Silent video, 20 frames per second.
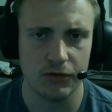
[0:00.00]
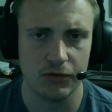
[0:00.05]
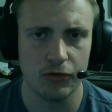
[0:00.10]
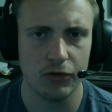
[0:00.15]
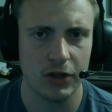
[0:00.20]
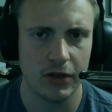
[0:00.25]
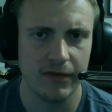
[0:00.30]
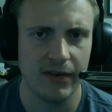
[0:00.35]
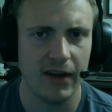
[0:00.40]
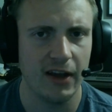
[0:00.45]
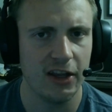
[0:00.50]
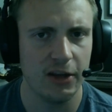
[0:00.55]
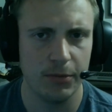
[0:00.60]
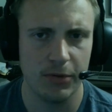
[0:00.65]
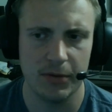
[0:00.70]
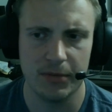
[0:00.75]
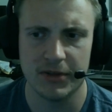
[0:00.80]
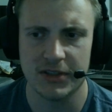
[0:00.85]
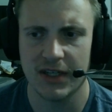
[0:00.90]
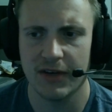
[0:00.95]
he's really good value
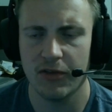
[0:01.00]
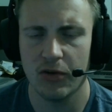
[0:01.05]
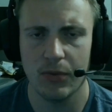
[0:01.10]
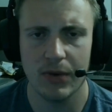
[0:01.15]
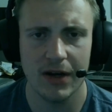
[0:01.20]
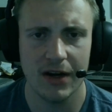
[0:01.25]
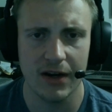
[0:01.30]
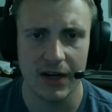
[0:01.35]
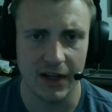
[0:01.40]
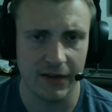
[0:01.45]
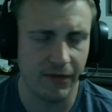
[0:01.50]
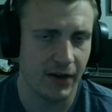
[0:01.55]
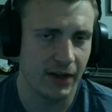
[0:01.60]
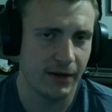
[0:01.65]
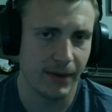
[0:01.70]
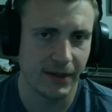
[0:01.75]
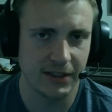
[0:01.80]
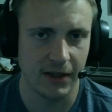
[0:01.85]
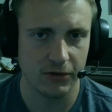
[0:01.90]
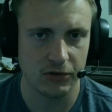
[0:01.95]
pretty much everywhere, and I
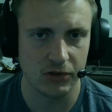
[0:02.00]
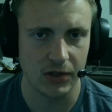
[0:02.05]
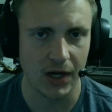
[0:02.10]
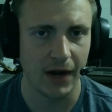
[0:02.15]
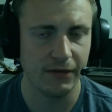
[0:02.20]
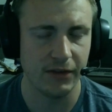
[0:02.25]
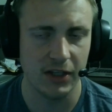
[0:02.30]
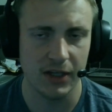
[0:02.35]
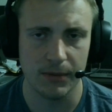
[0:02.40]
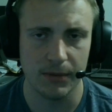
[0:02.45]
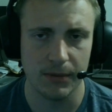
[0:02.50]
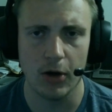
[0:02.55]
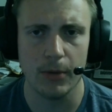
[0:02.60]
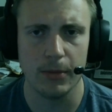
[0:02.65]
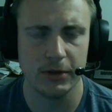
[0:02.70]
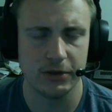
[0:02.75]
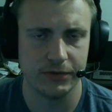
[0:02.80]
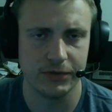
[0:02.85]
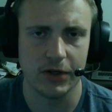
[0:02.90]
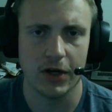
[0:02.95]
find myself drafting him
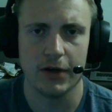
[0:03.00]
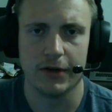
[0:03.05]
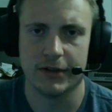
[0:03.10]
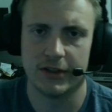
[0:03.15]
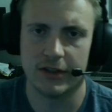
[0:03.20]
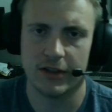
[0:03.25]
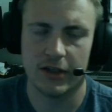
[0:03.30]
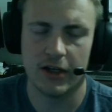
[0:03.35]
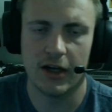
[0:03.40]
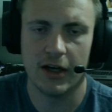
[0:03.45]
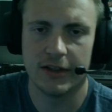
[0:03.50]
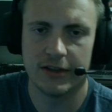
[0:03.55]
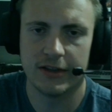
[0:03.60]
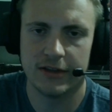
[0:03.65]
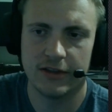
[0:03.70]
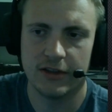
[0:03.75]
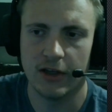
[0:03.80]
almost regardless of the cost.